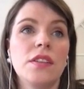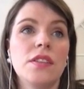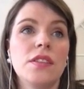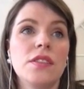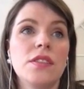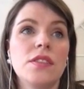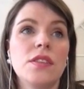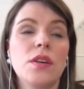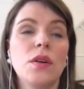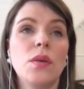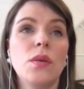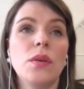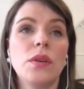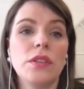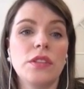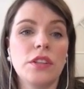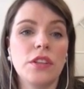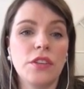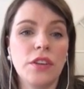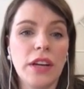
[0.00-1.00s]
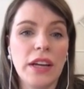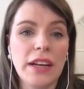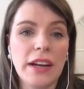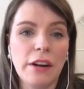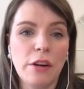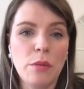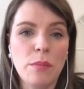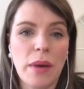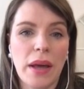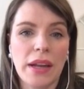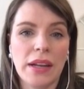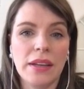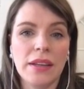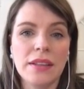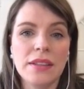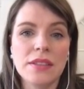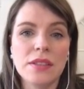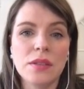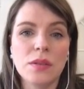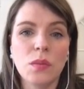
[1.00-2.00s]
So to create our
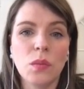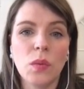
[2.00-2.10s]
embeddings,